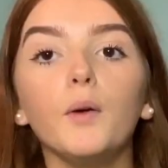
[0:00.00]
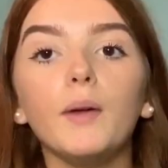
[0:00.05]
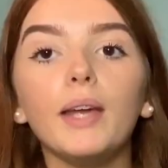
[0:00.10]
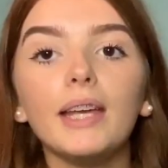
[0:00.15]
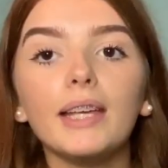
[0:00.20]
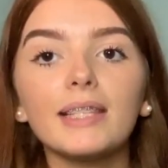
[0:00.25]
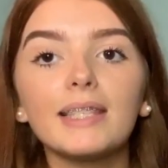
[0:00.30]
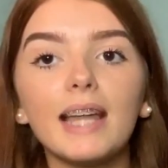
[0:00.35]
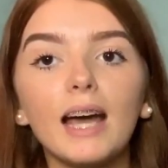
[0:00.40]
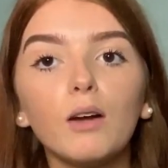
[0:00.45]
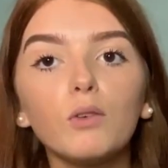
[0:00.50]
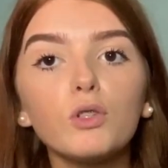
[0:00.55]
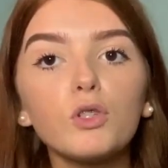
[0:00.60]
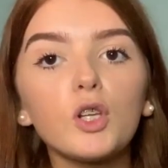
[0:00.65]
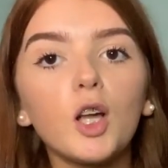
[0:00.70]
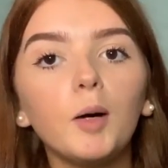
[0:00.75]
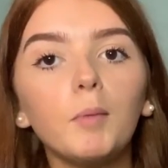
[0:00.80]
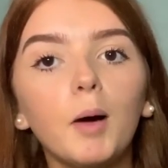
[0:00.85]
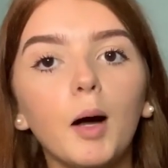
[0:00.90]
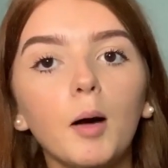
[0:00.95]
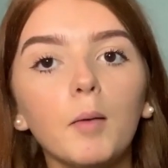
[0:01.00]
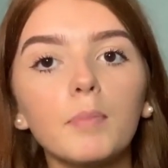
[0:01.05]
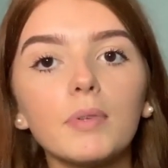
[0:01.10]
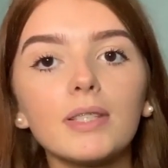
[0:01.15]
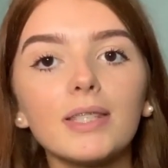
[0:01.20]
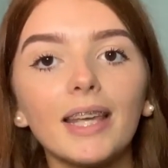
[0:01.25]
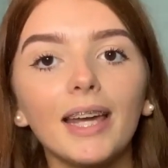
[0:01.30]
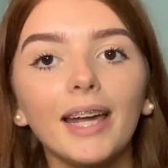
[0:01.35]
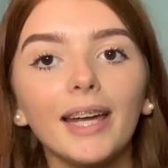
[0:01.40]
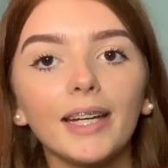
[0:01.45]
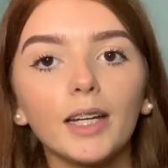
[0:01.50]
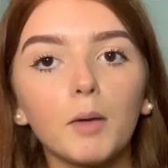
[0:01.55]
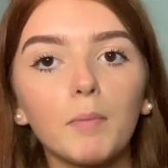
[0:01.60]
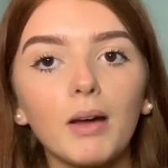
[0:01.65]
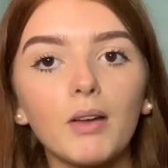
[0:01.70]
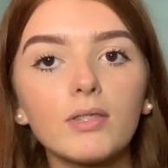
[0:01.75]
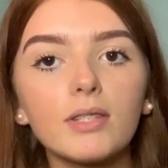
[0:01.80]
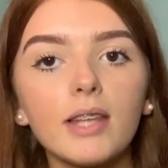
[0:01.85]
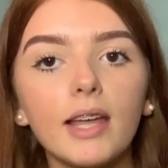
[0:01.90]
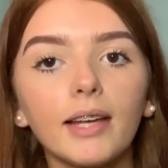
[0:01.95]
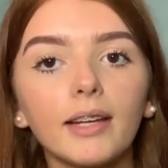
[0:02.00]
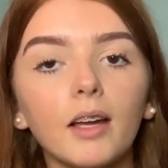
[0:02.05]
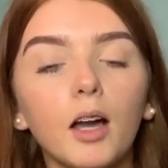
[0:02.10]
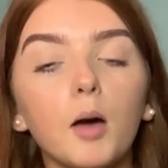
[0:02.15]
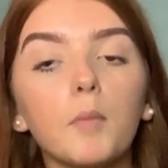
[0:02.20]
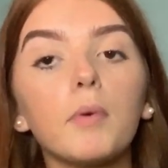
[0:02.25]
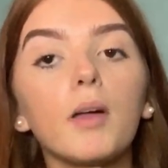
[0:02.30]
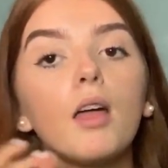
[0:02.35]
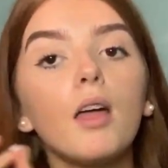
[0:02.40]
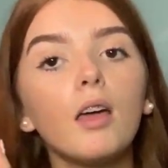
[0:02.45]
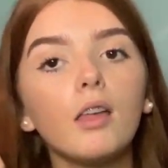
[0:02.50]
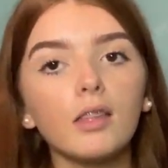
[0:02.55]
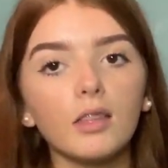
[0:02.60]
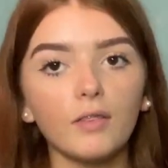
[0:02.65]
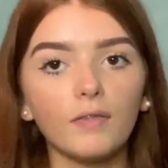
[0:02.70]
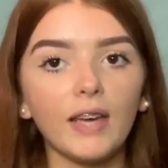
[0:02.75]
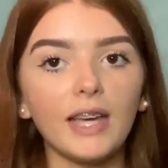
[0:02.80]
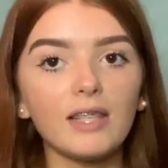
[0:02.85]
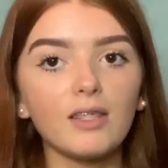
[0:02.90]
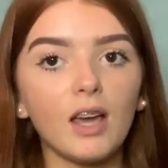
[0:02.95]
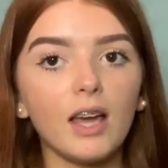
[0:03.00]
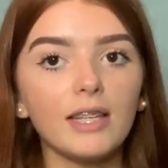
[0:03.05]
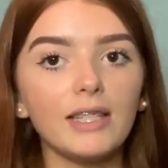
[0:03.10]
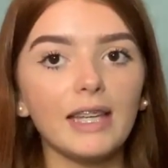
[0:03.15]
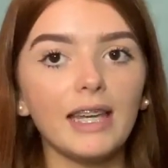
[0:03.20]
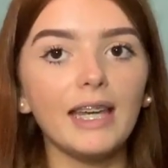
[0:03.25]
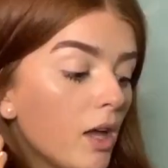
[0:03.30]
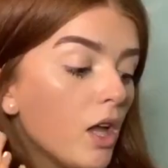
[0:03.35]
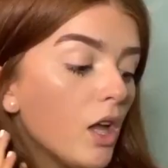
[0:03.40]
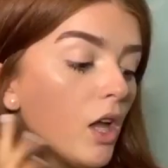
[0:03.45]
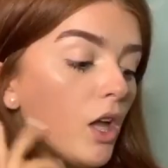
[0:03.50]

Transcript: It has now just come up saying about setting up the Face ID.